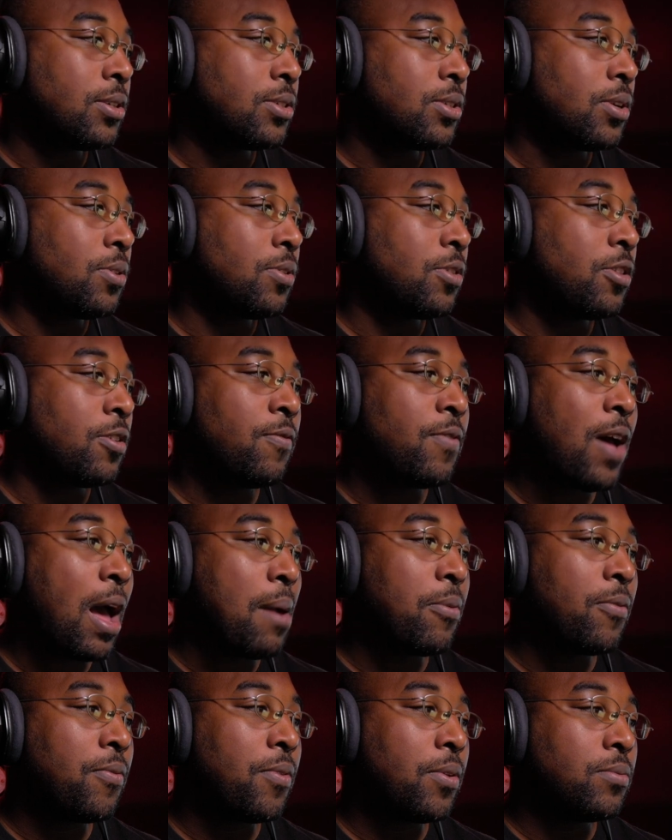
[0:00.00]
So the
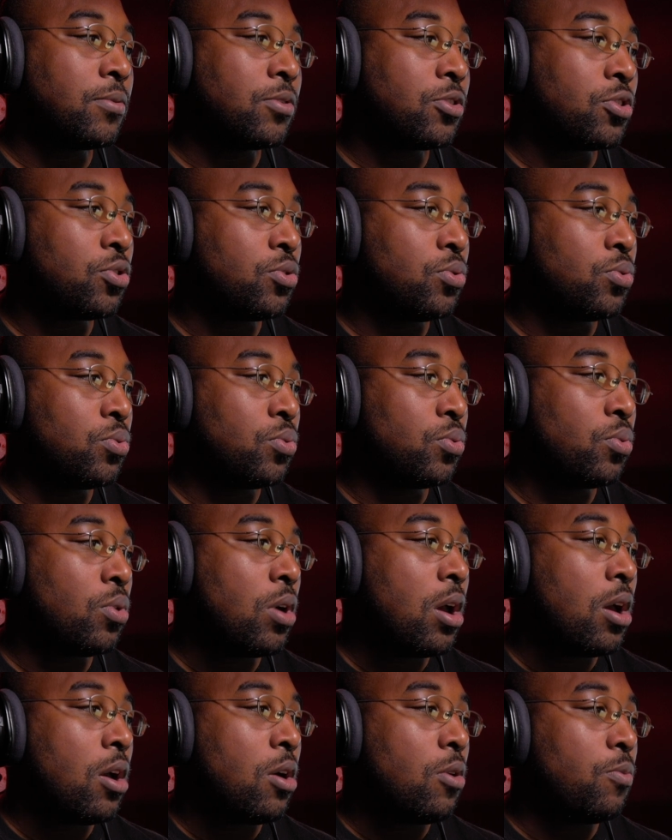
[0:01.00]
vibraphone two
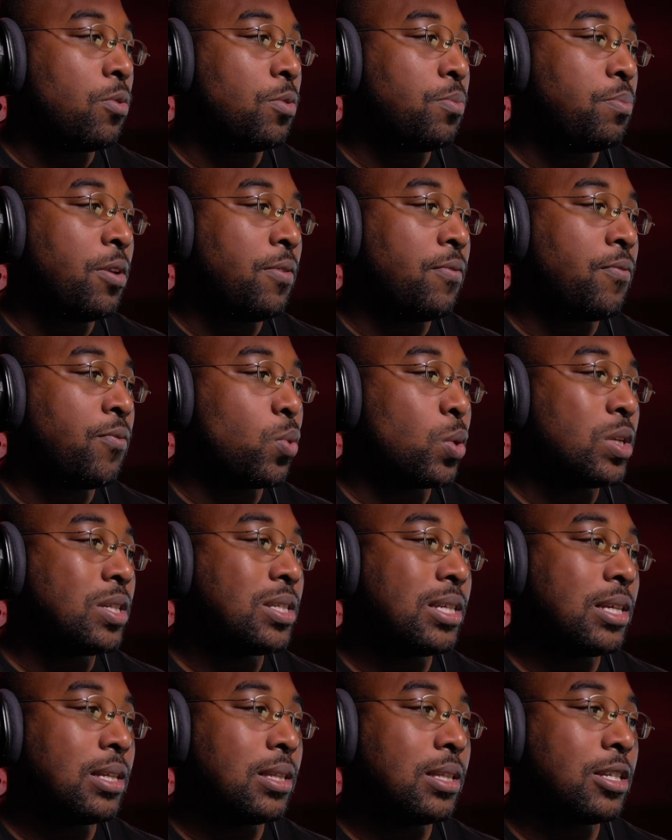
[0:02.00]
would be
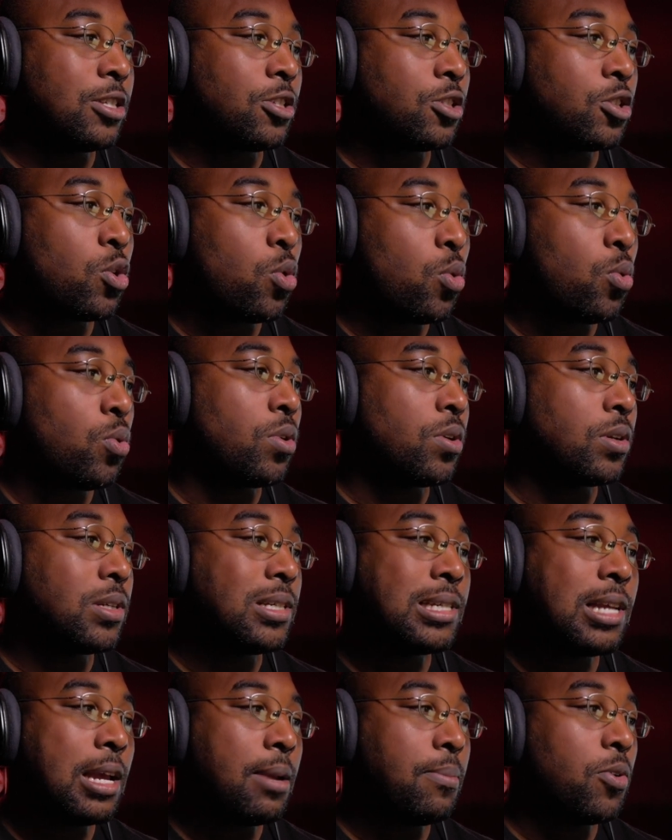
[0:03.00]
voicing this chord,
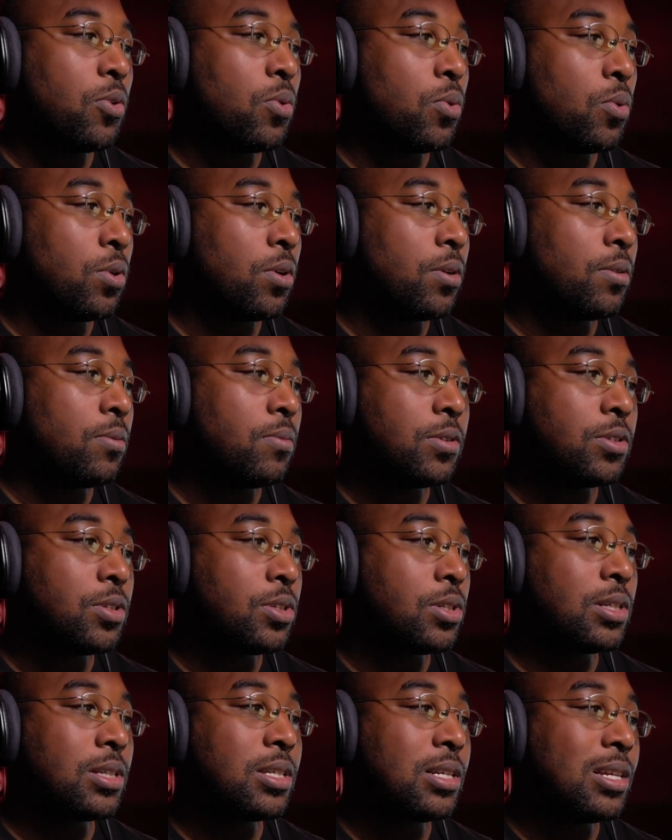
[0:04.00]
same chord, which is
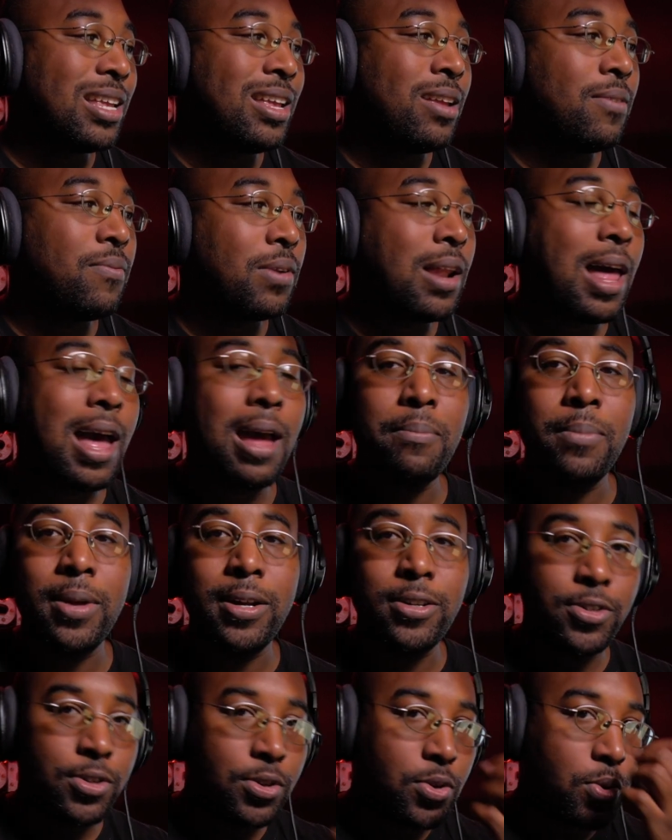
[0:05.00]
just an E flat
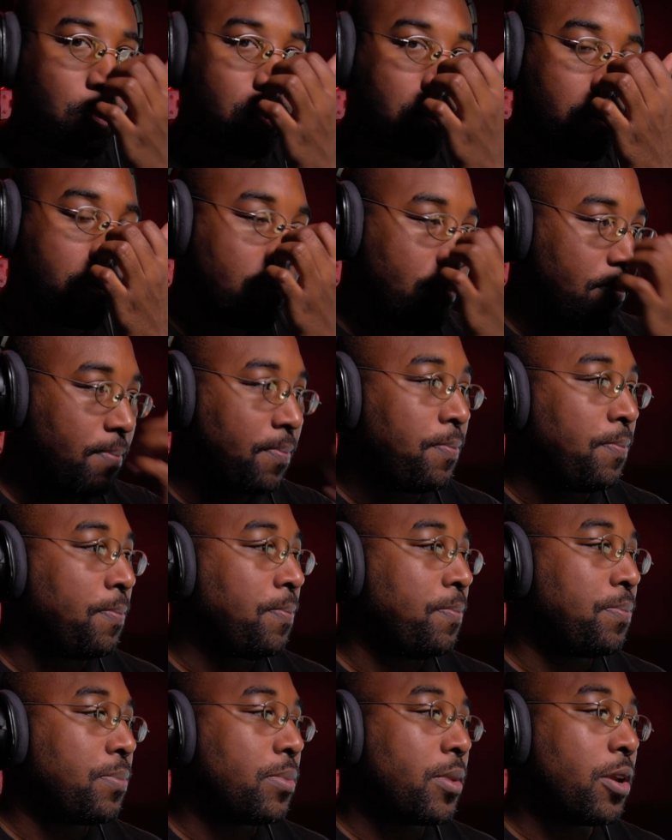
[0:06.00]
major chord.
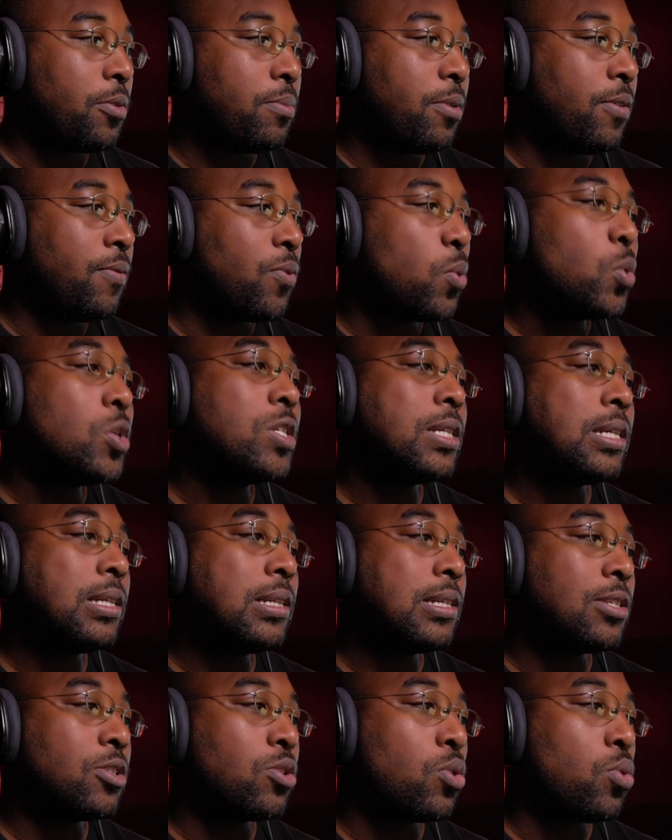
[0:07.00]
They would be voicing
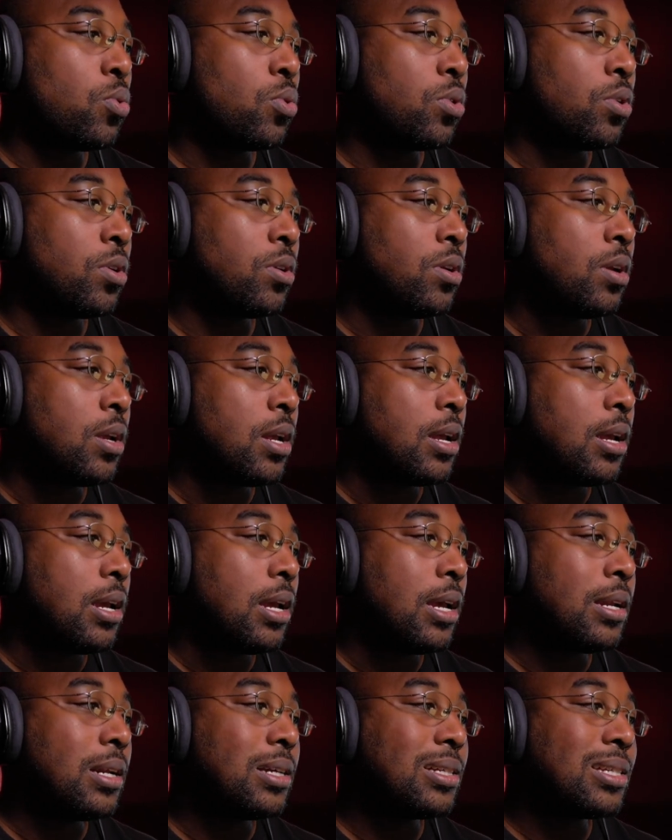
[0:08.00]
this chord
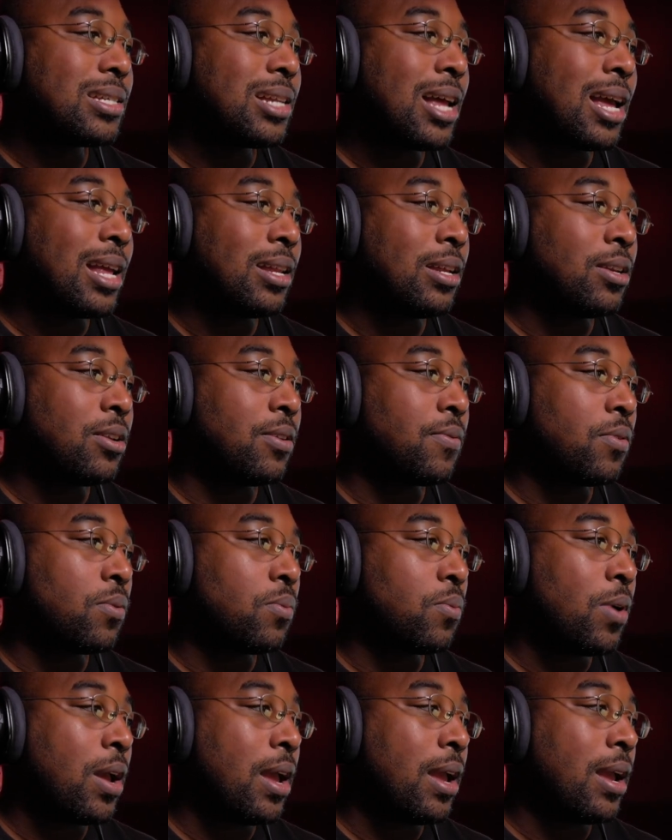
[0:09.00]
in a slightly different
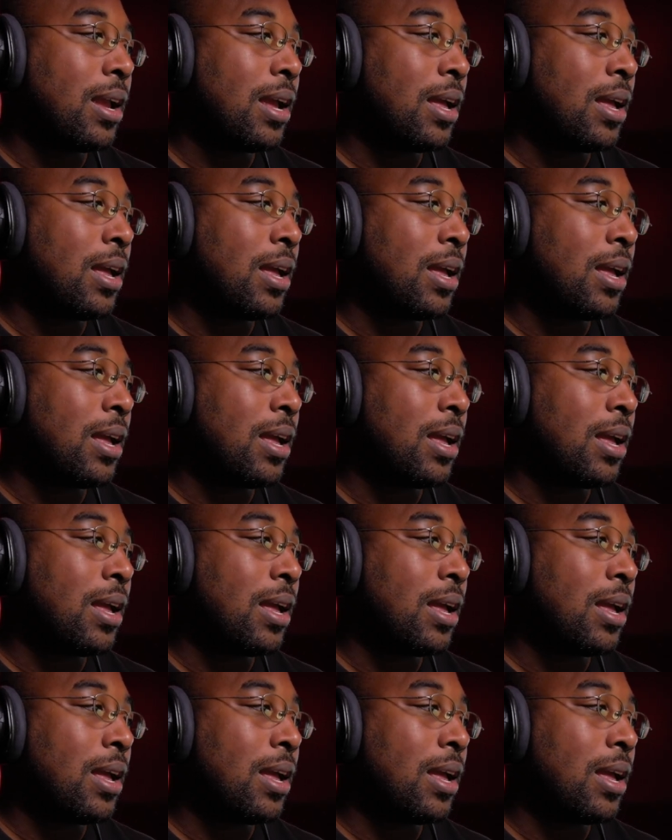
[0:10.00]
way.